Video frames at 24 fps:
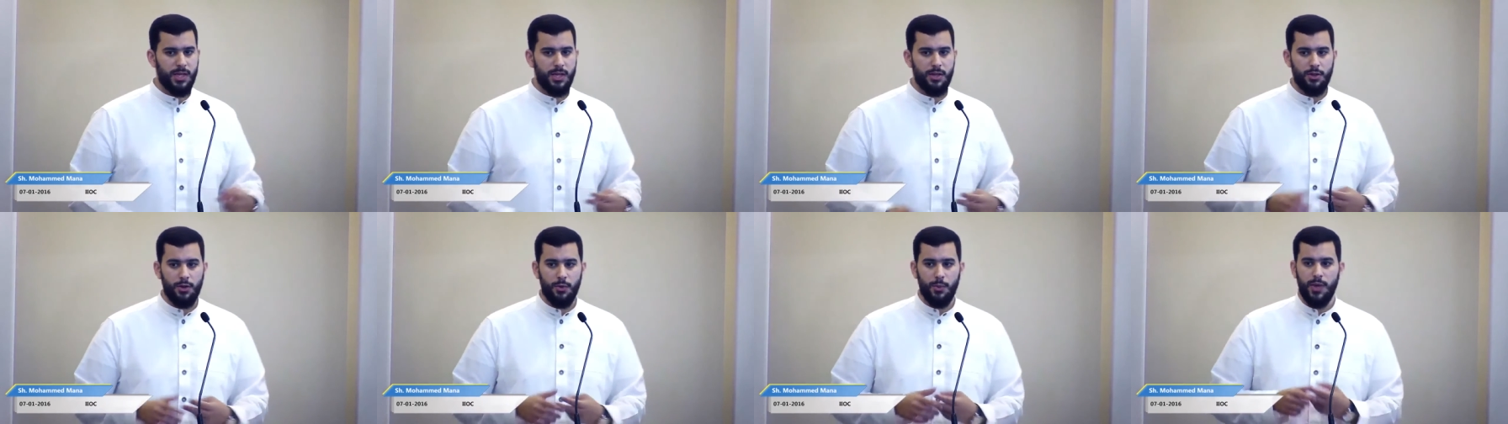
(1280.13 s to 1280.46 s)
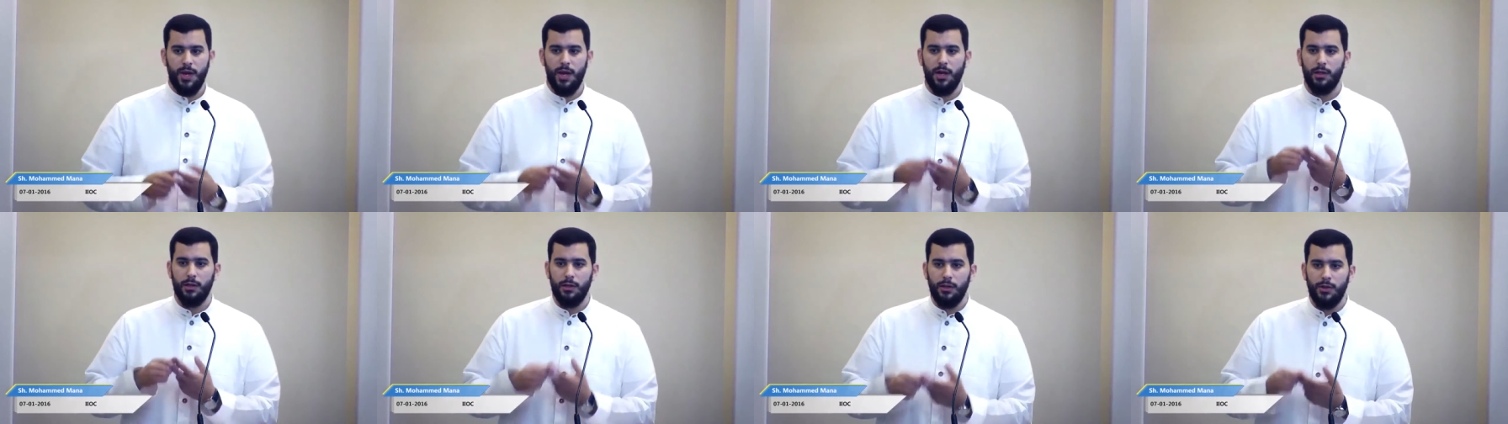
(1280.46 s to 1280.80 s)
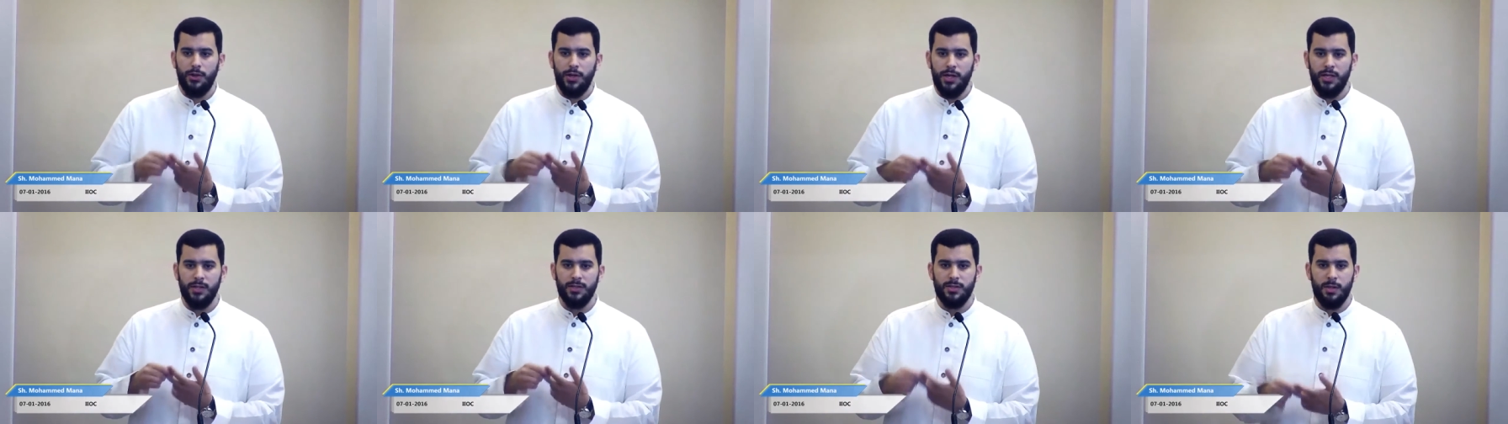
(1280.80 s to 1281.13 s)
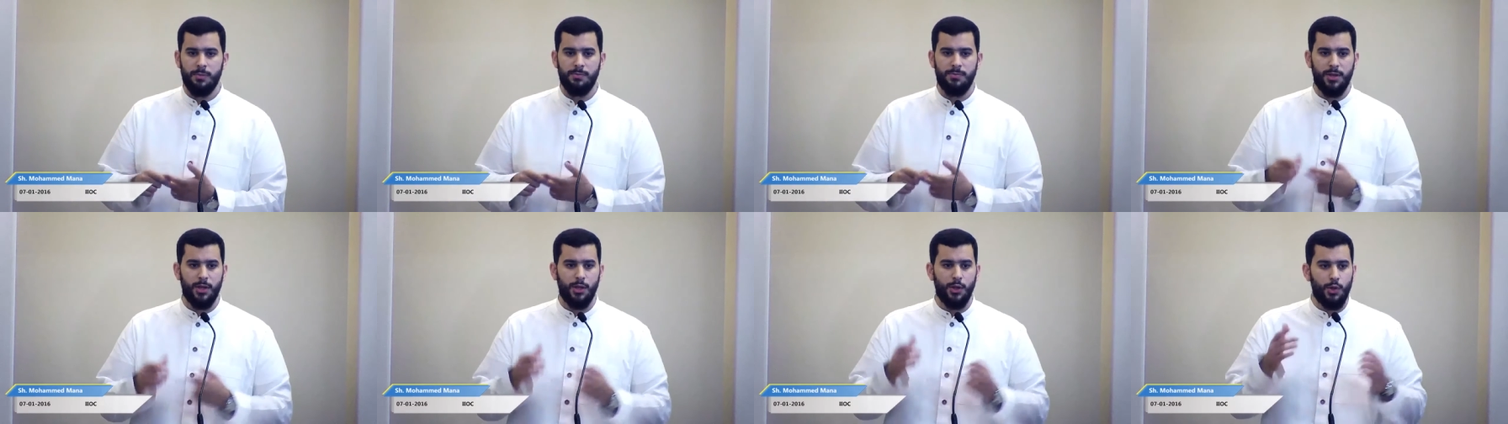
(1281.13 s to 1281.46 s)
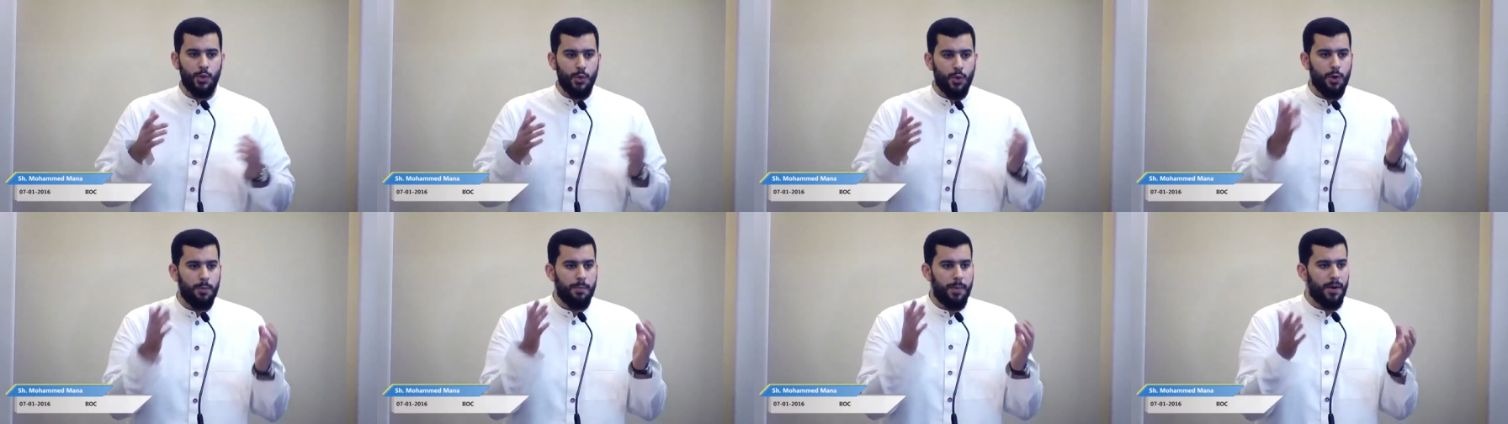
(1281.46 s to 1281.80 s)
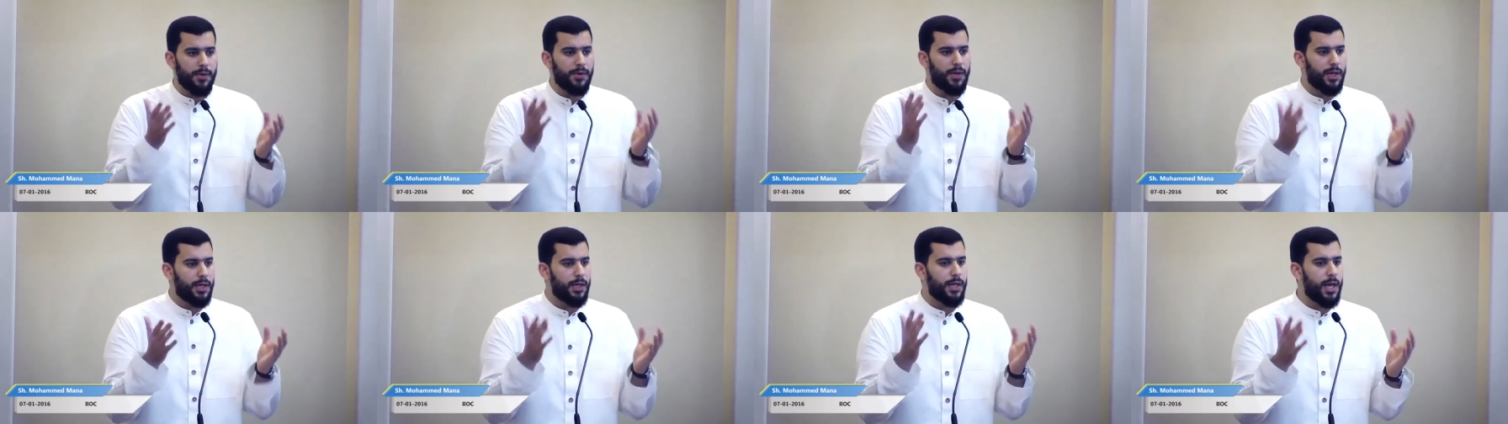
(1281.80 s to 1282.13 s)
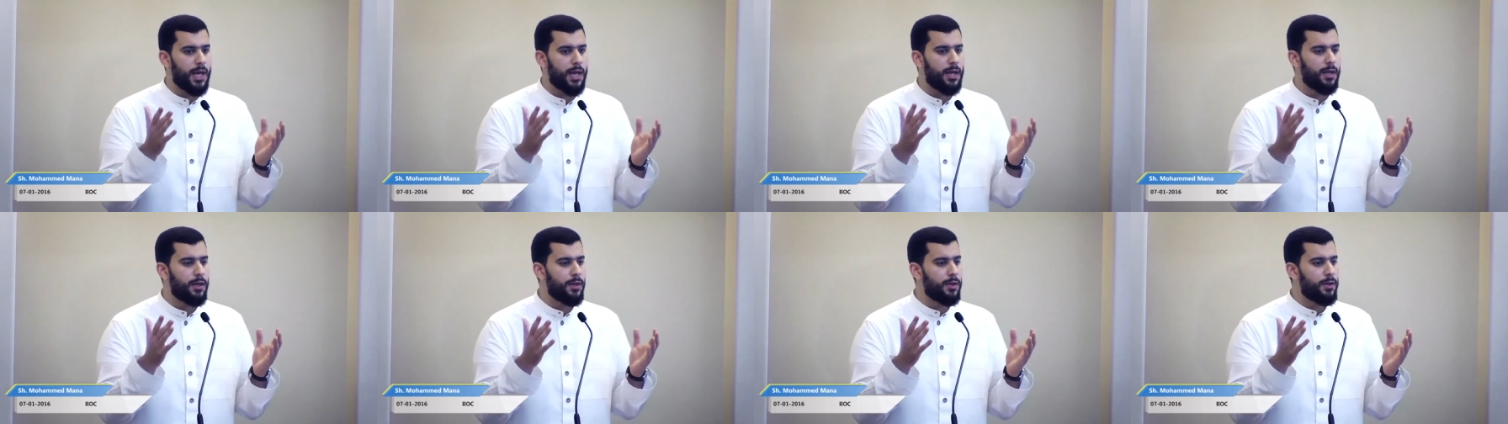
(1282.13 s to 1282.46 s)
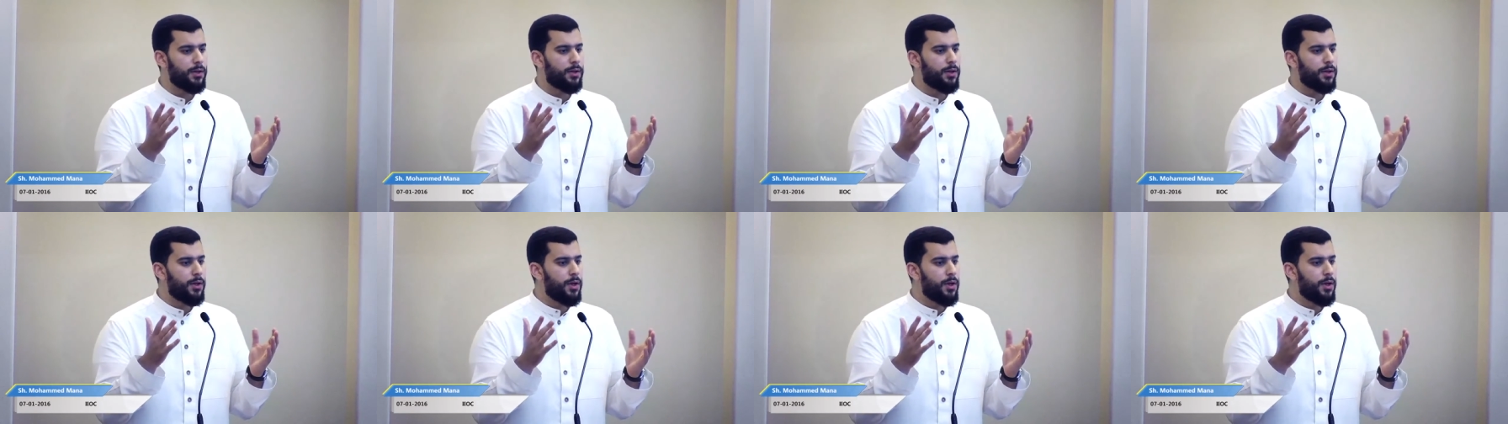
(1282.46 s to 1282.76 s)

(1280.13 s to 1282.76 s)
Either we are learning something new about Allah,